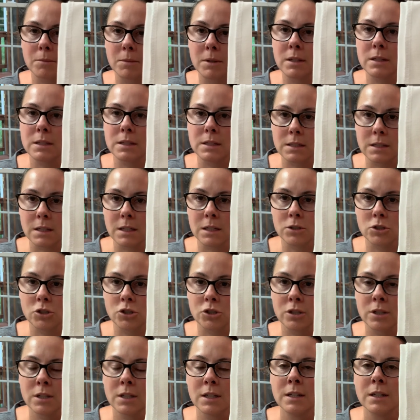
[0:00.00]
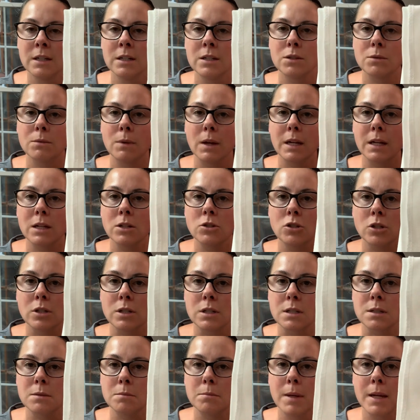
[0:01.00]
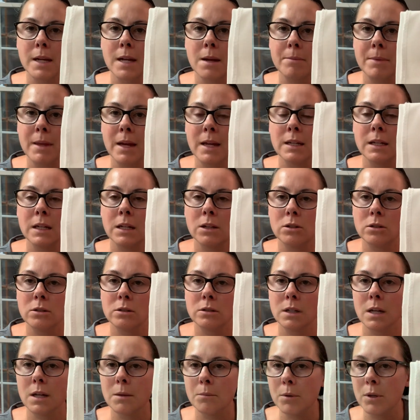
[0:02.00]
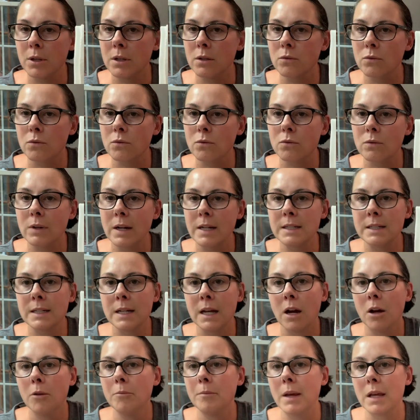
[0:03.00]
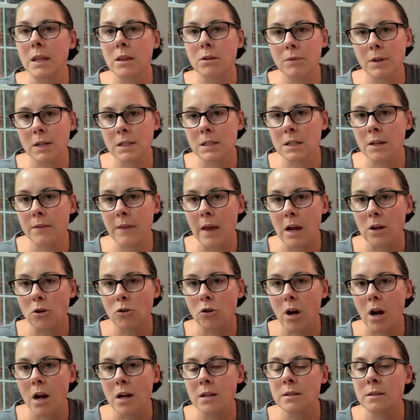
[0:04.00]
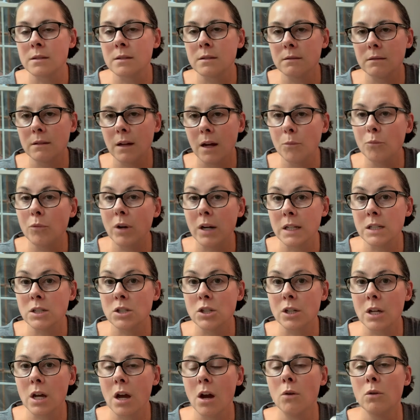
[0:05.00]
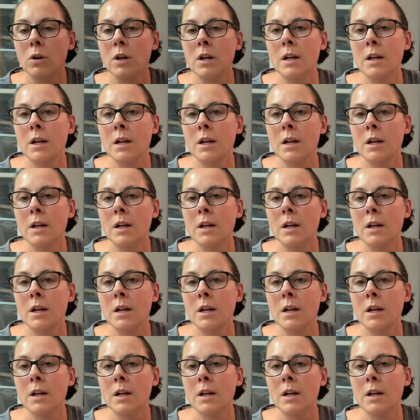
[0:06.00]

I'm gonna stitch. So I can just pick up that needle and put it right down, make the rest of that cross. I'm ready to go.